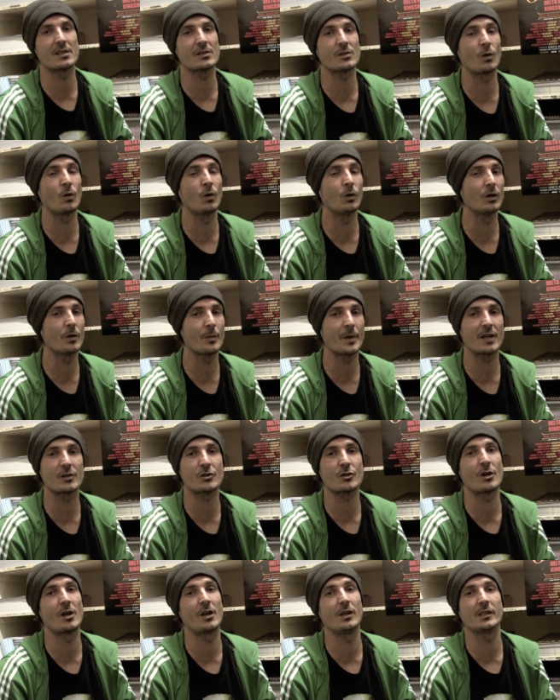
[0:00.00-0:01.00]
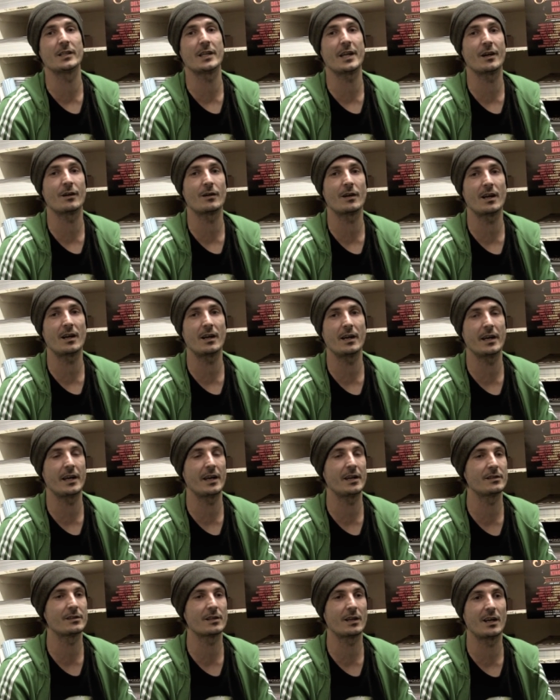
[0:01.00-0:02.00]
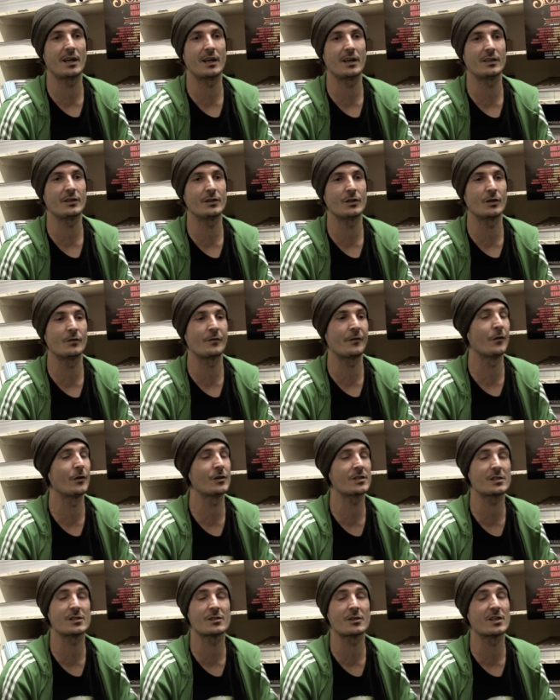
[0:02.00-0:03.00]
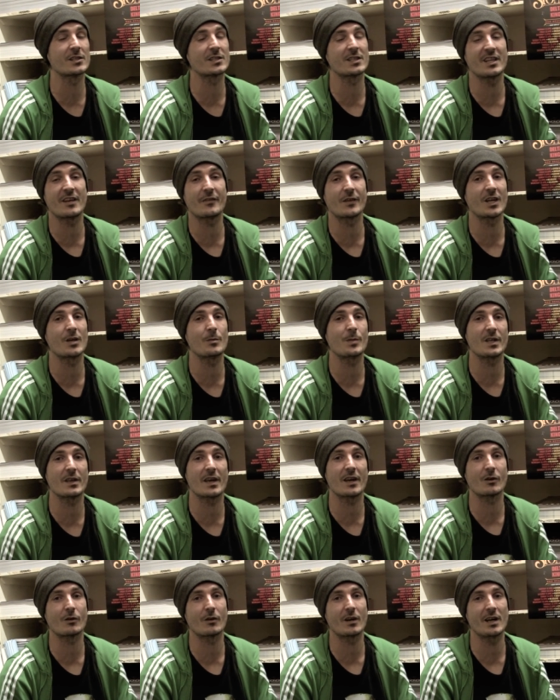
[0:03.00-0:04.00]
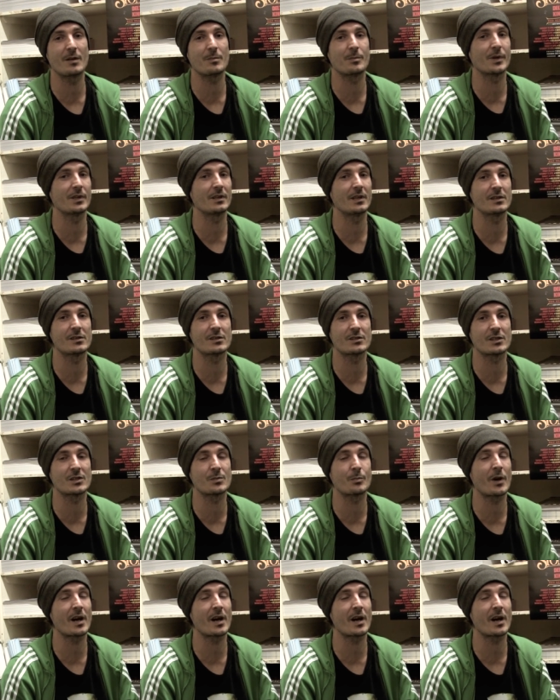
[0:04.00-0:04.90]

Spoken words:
It's all about trial and error, and your first designs are never going to be that great, but it's just